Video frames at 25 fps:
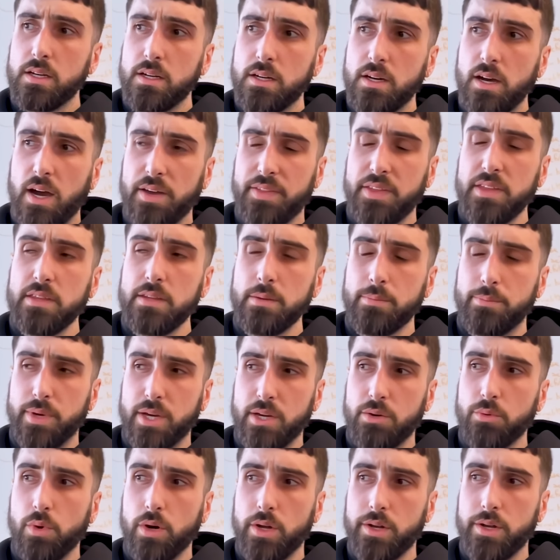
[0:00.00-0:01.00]
I think the
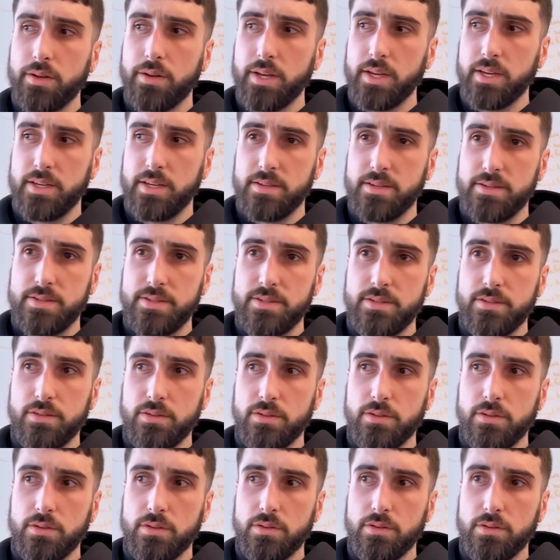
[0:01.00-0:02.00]
big one is
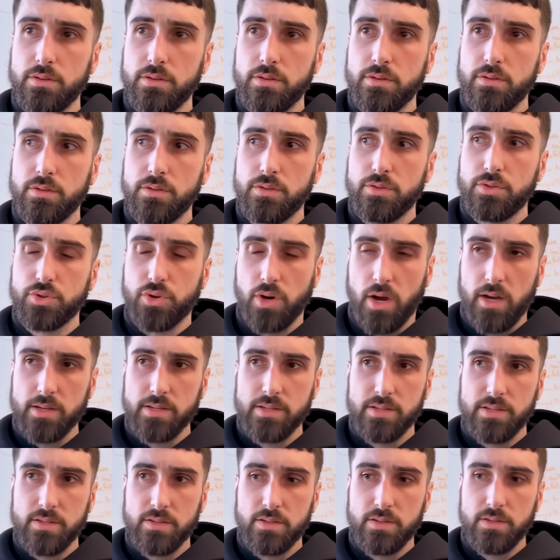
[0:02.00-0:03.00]

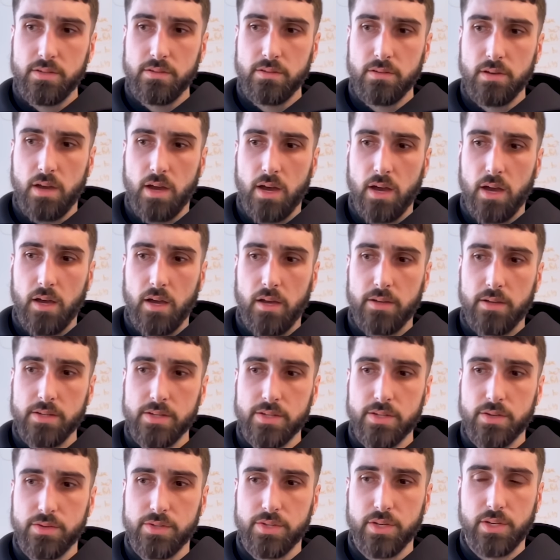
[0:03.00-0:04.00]
trust.
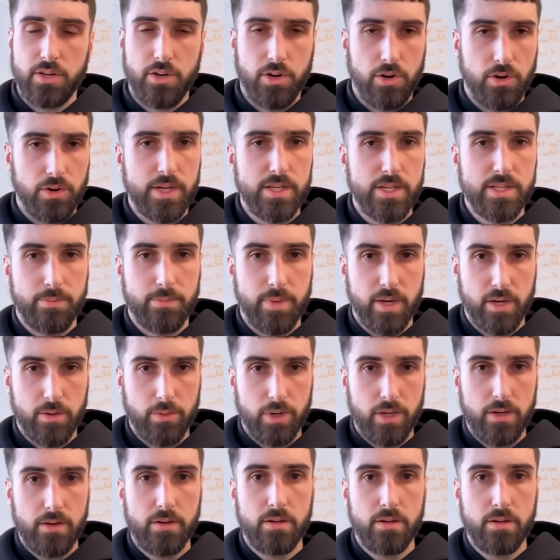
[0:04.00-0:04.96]
So security is a big one.